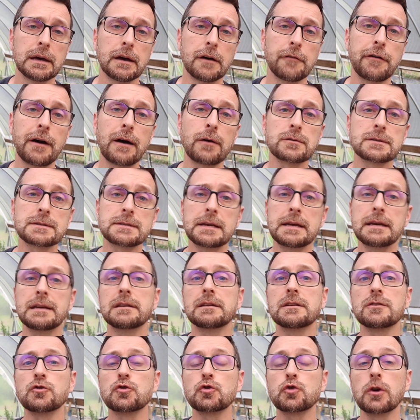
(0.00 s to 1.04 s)
of how
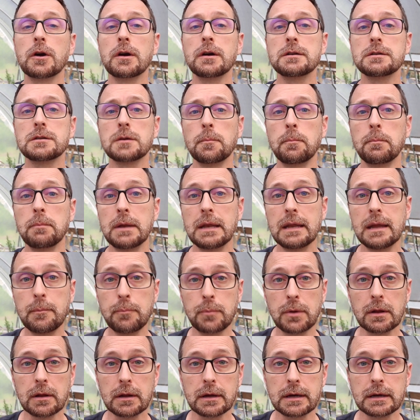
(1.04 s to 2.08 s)
Satan is trying to
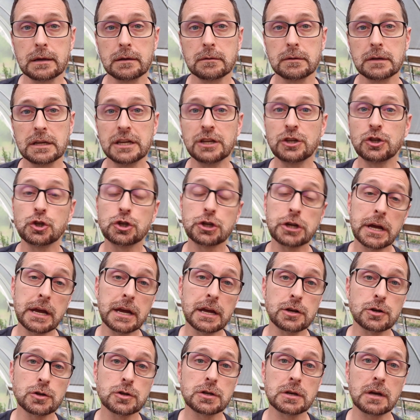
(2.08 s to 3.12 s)
manipulate and
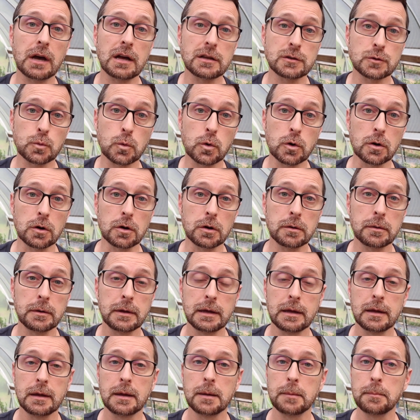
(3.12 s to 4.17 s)
change God's word
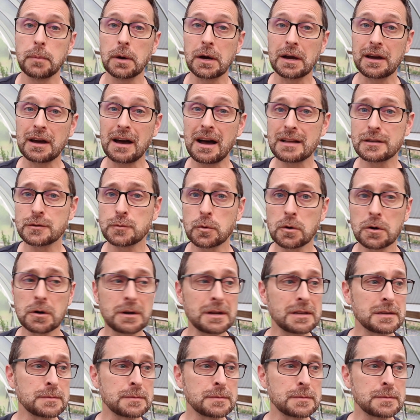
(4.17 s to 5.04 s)
but God's word